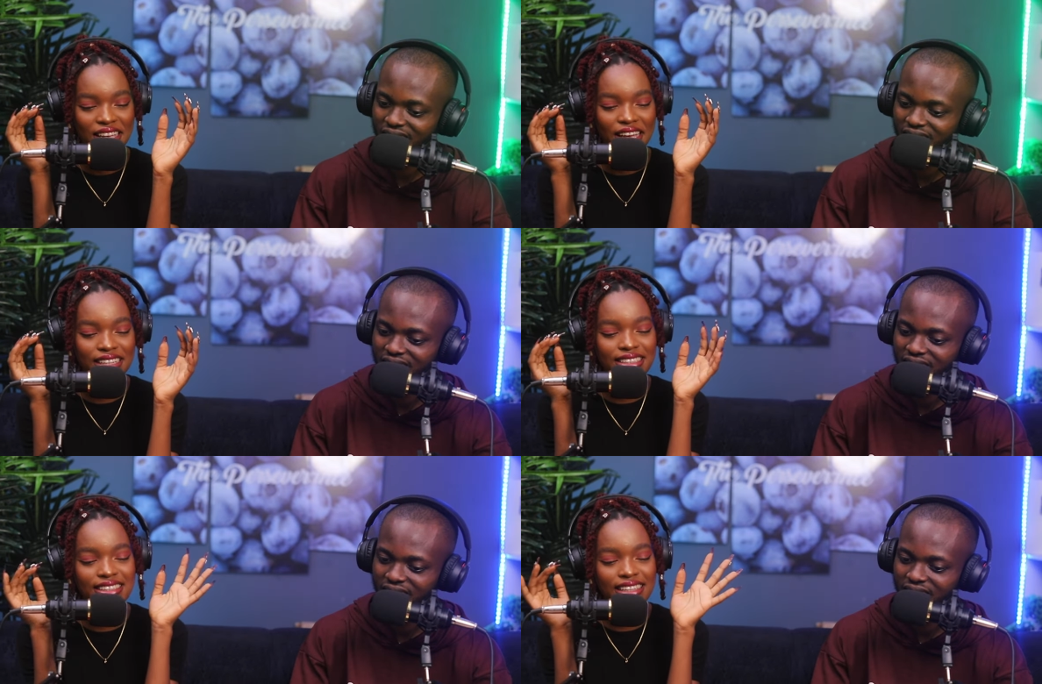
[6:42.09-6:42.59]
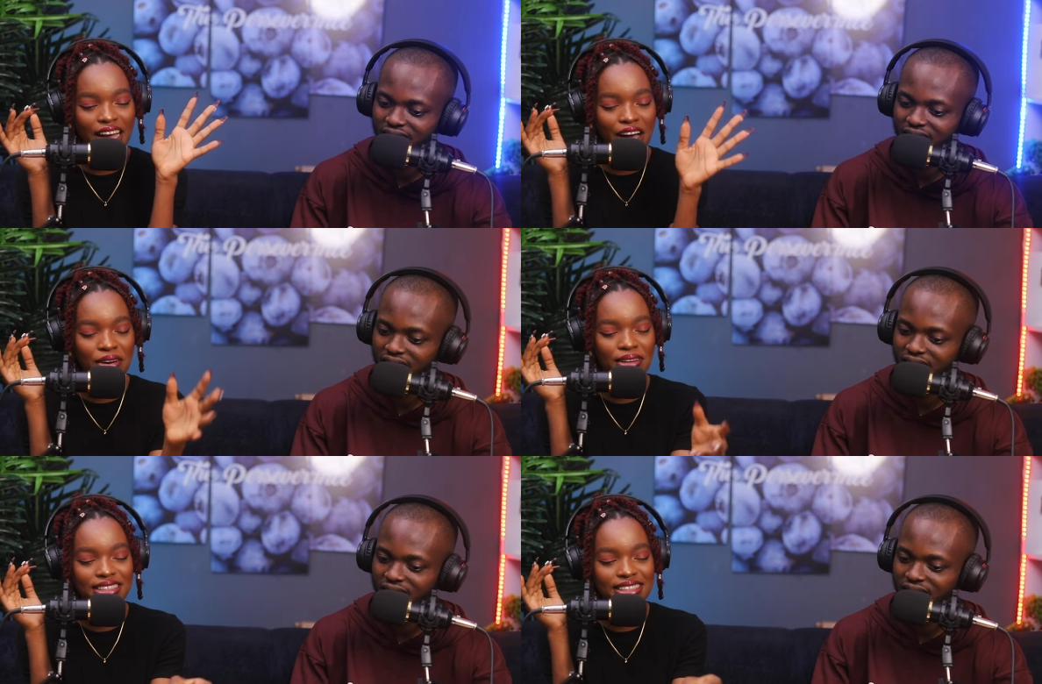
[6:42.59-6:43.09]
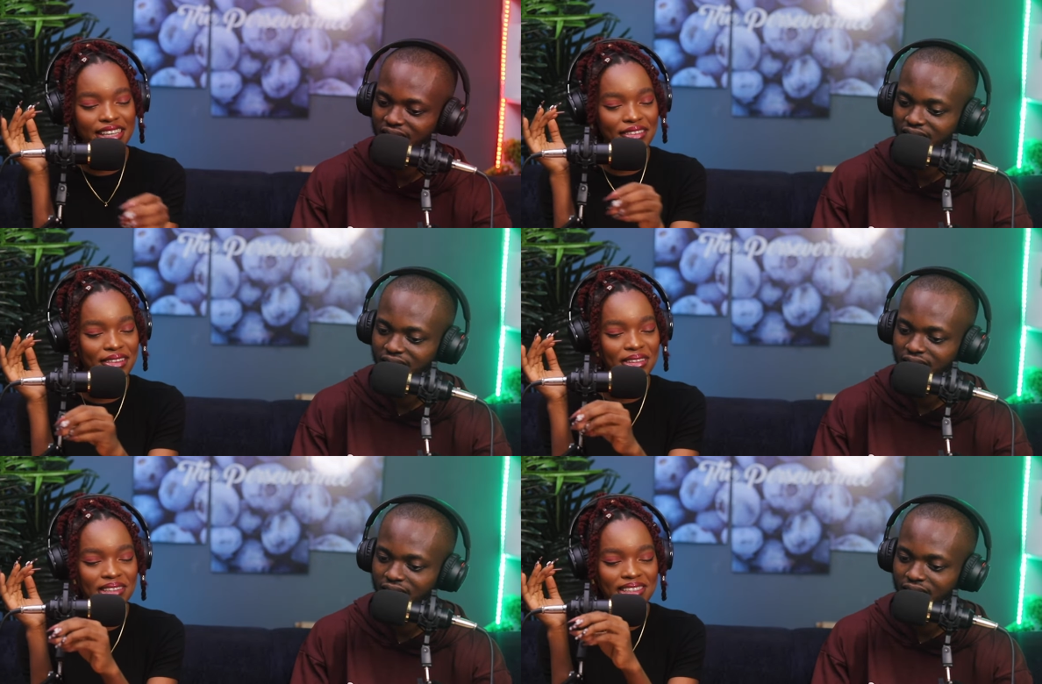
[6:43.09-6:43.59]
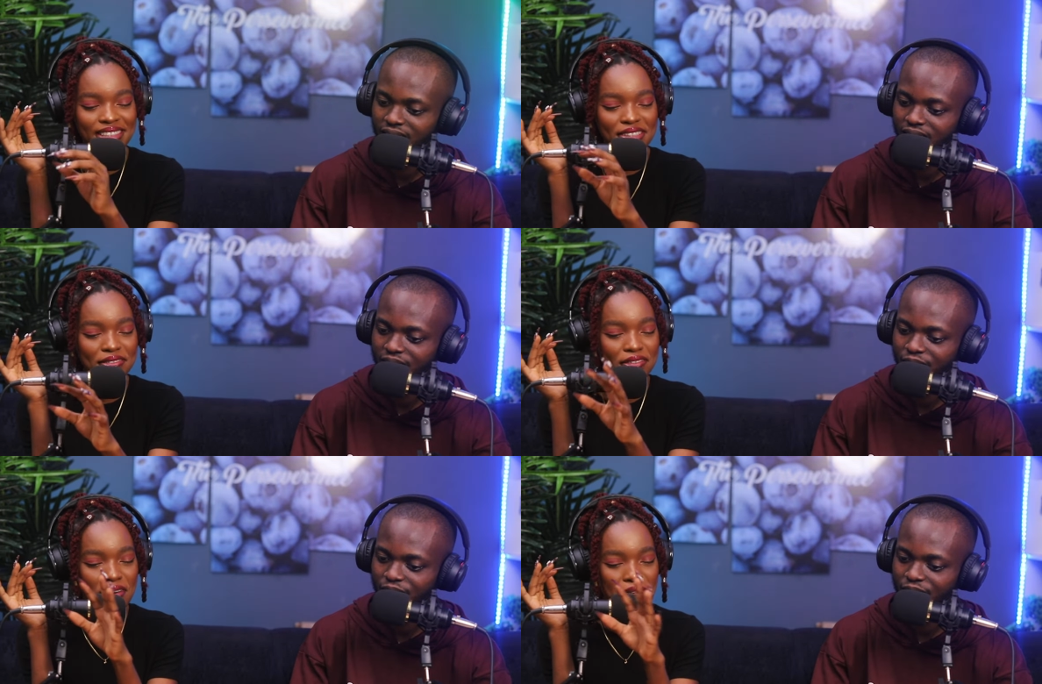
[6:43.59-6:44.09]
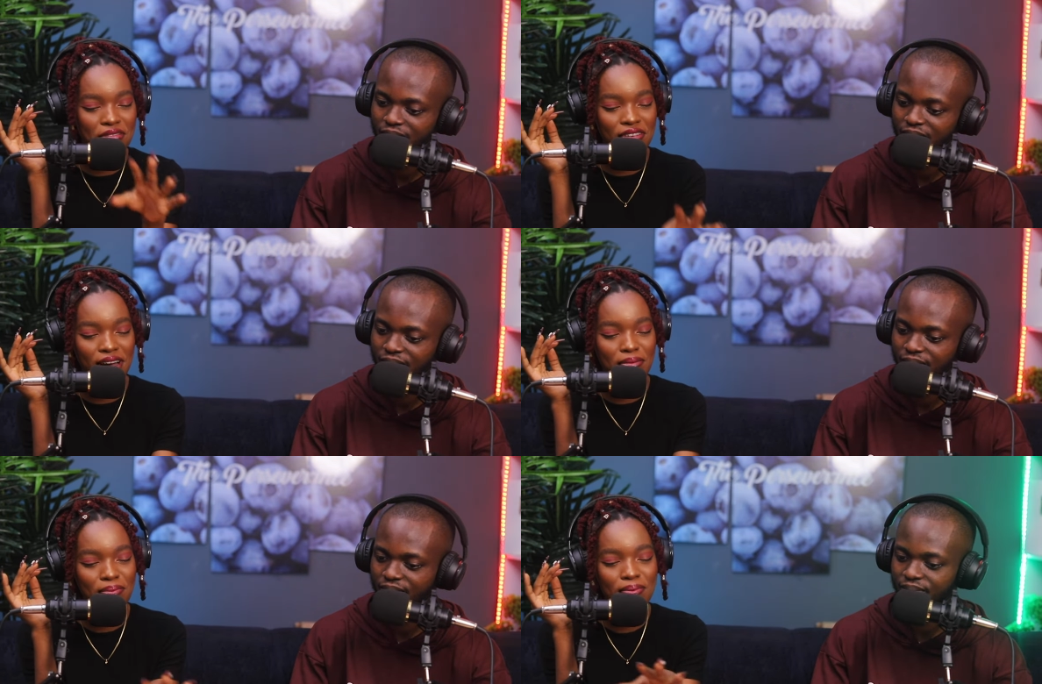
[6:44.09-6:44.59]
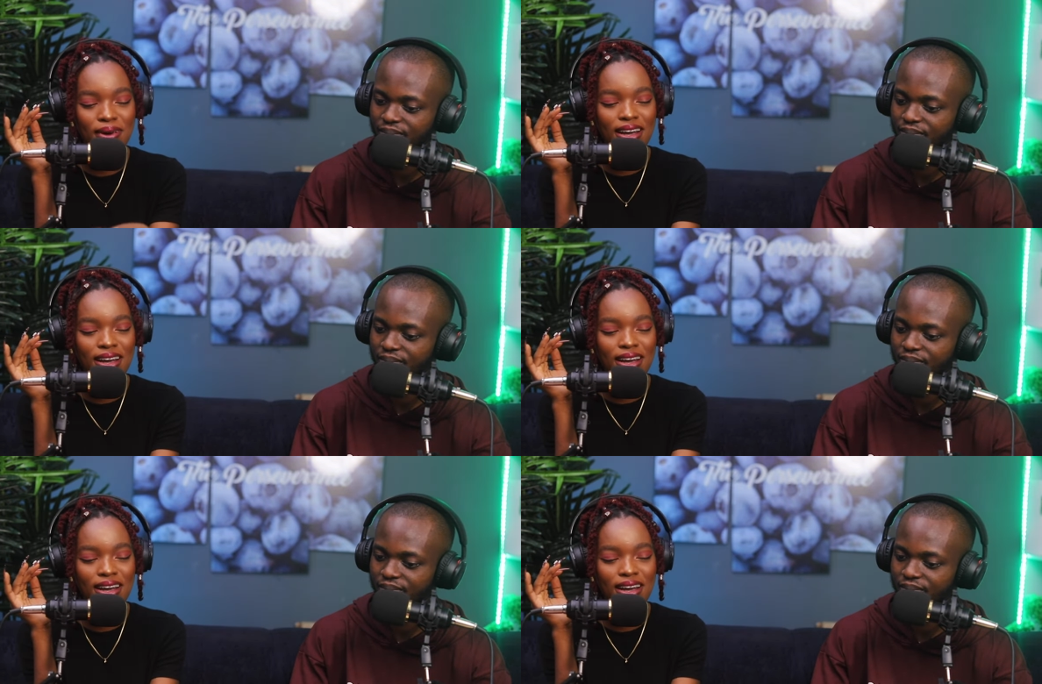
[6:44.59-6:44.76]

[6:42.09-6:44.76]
Speaker 1: And now he's giving us different rap